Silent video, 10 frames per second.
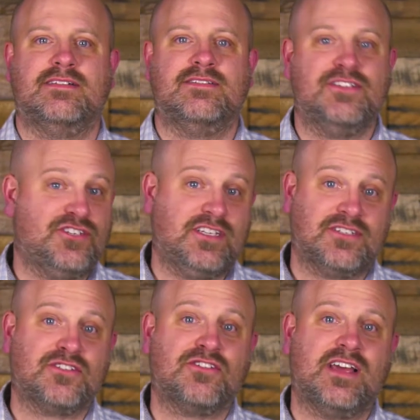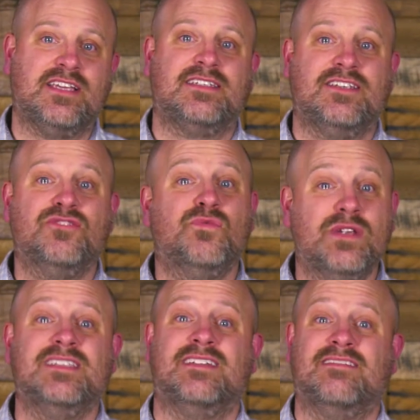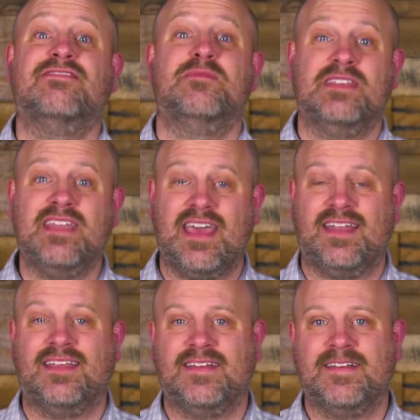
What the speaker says: that Jesus Christ is risen from the dead.